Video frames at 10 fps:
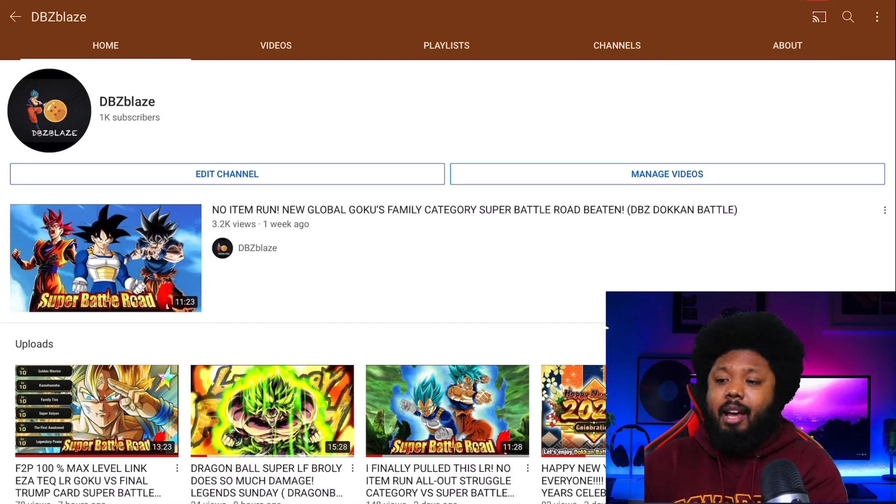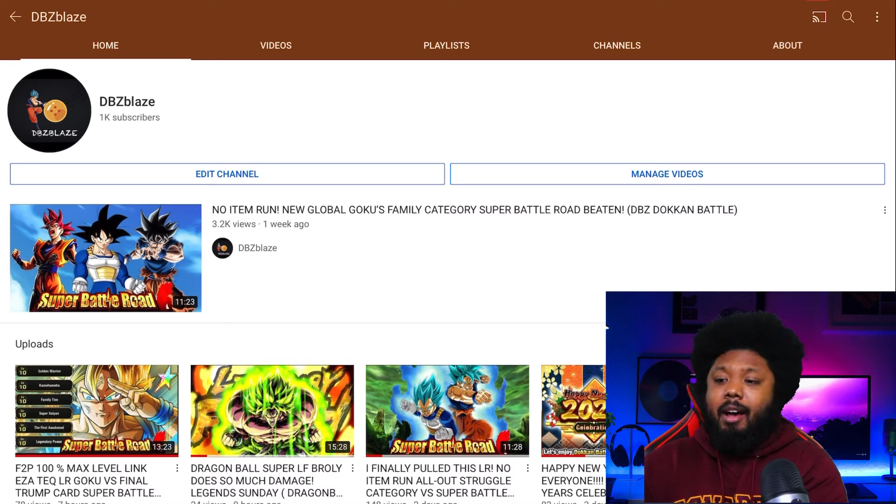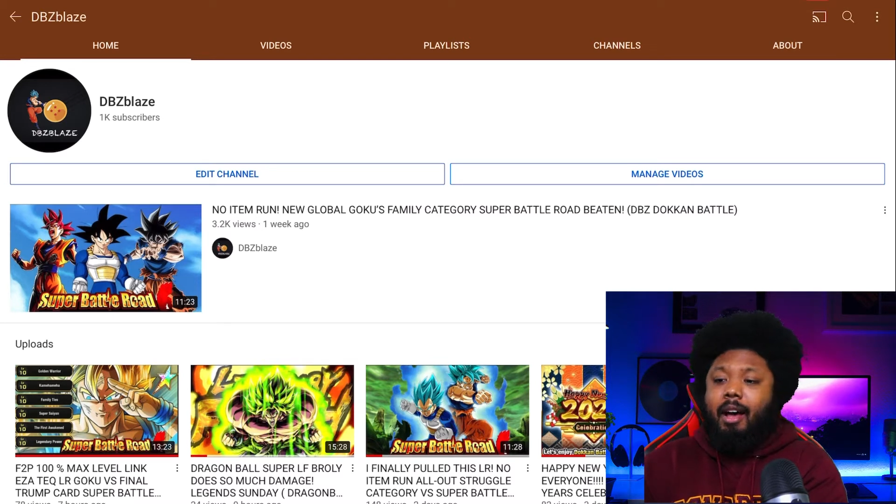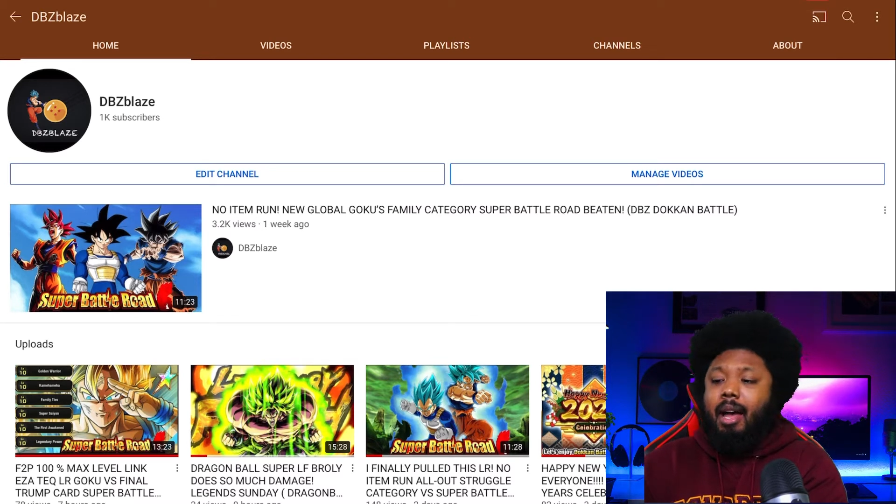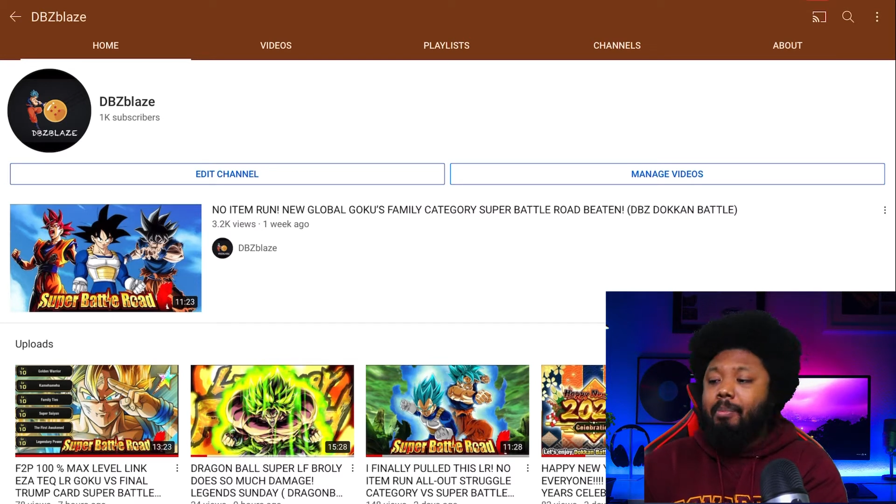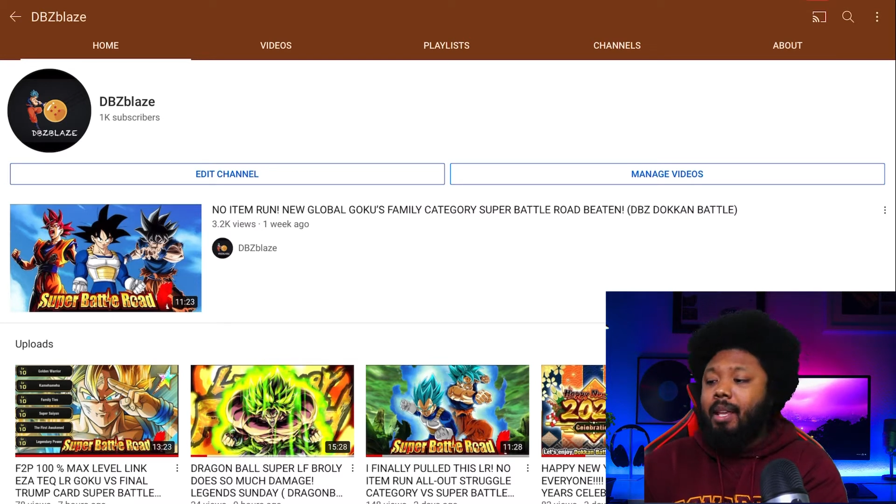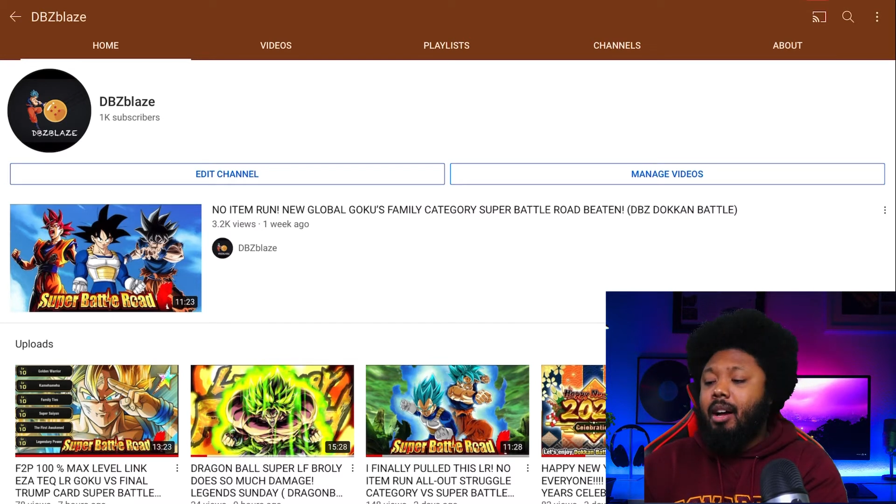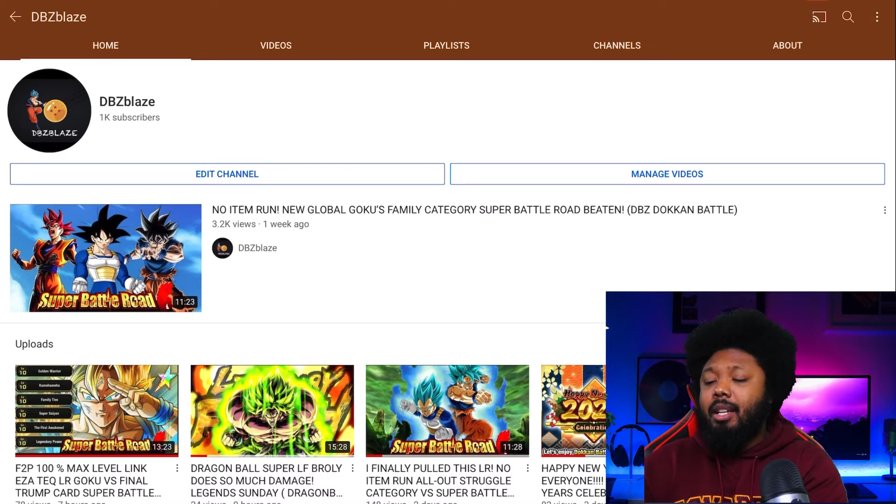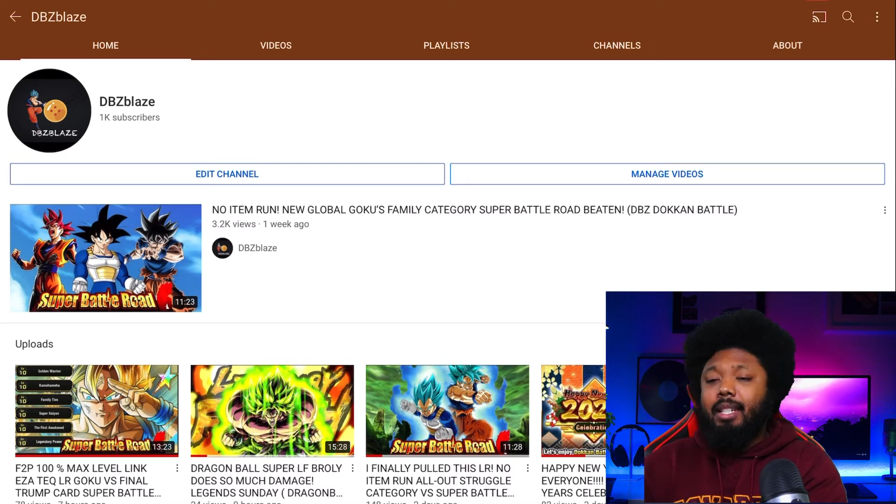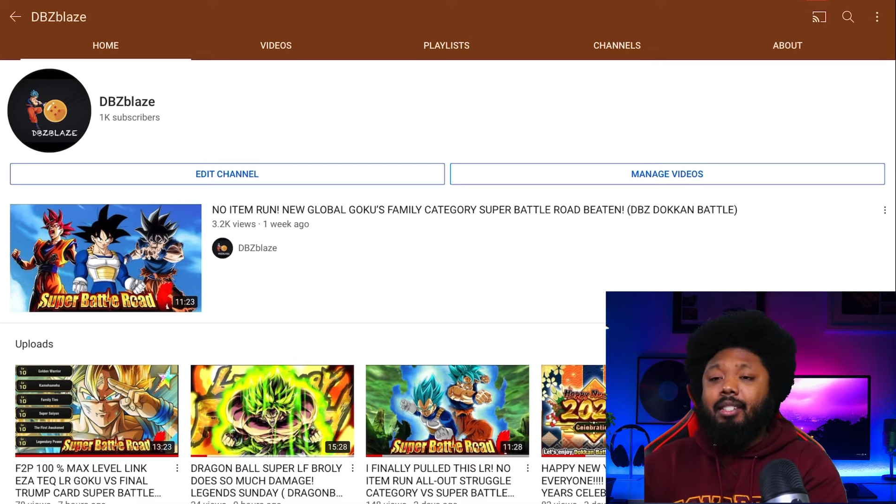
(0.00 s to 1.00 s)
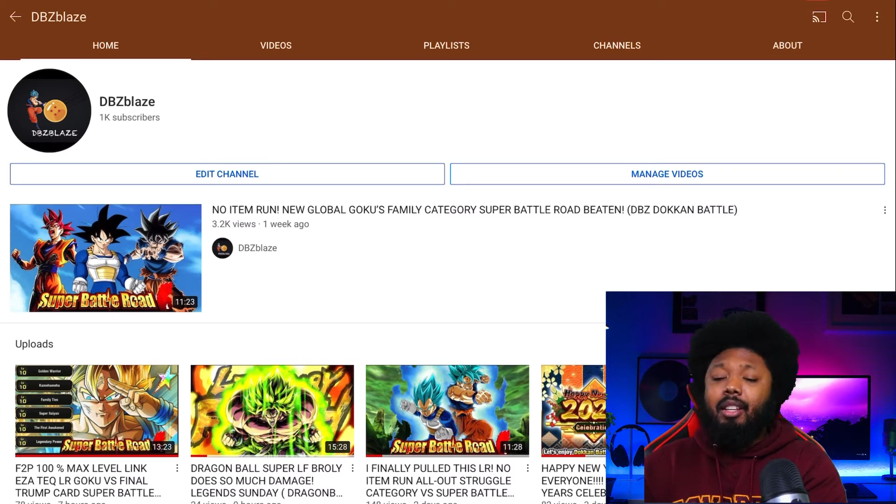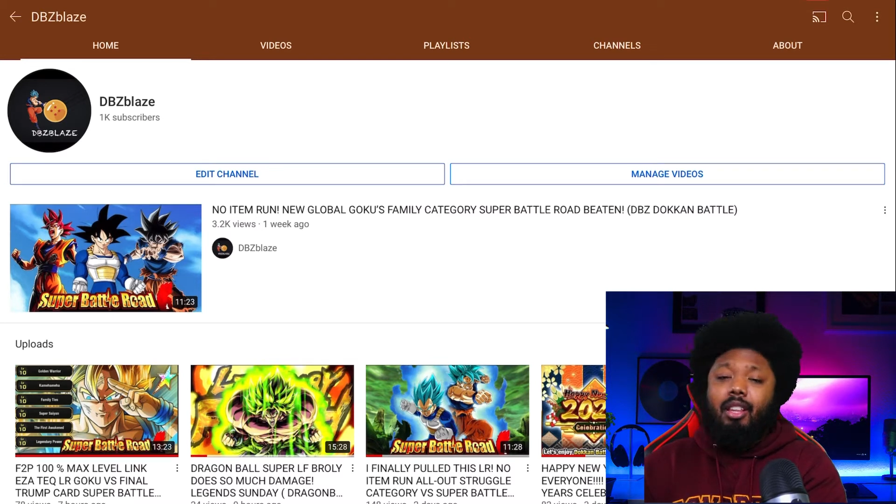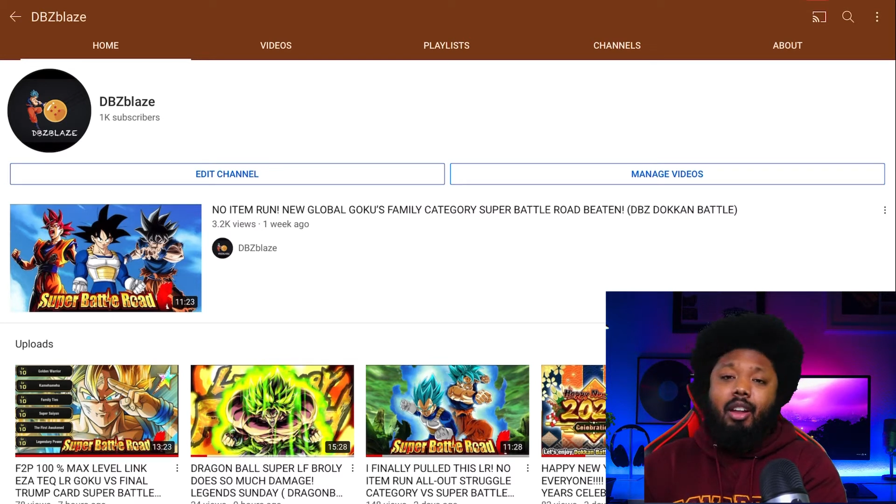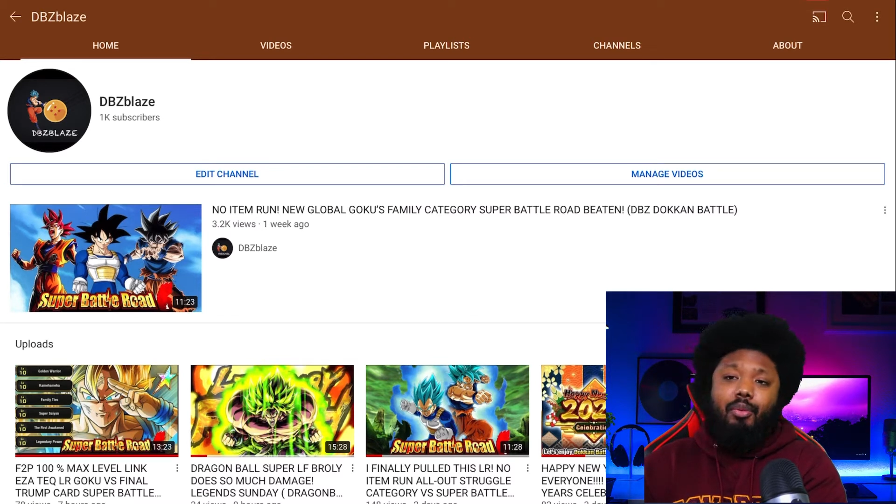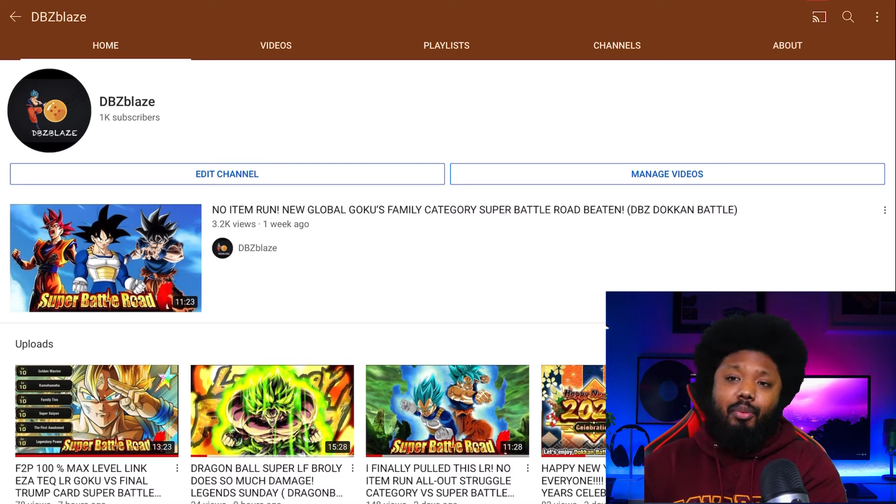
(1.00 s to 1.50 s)
Uh, I mean, honestly, it's a
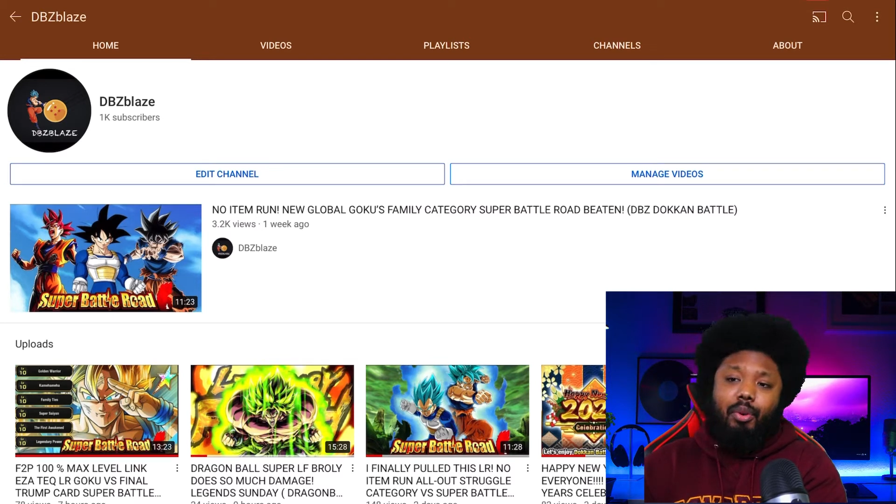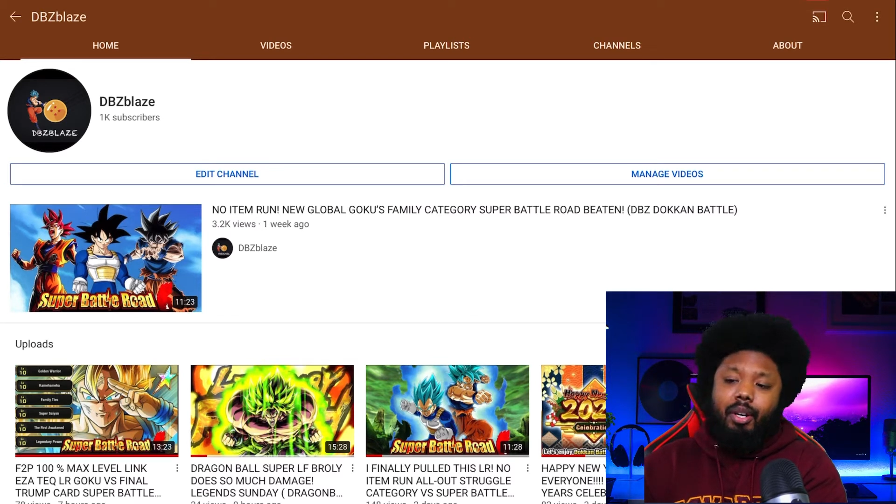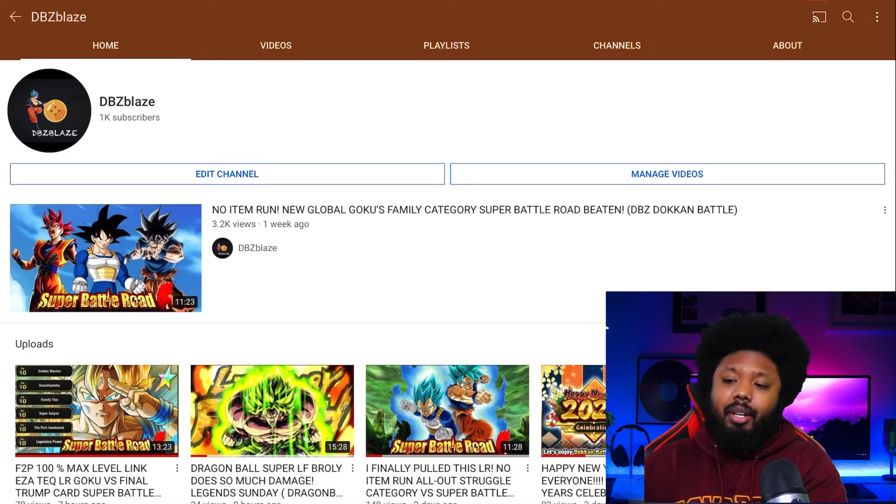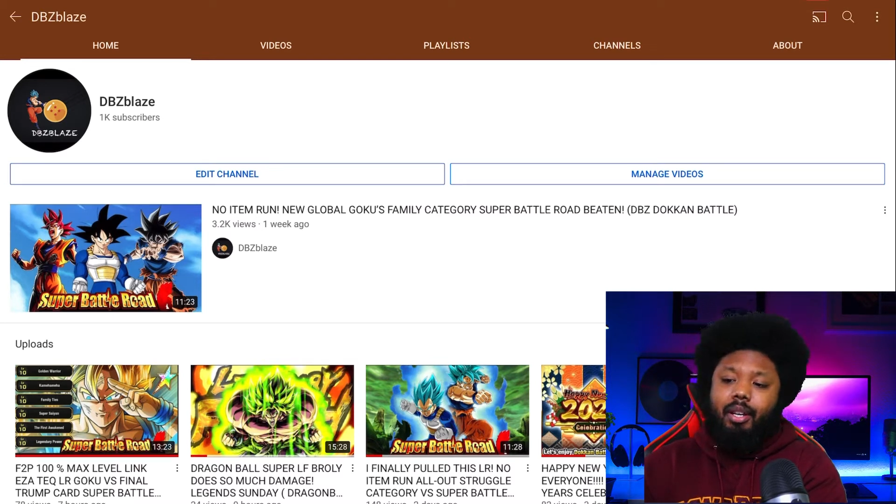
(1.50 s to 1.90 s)
lot of work.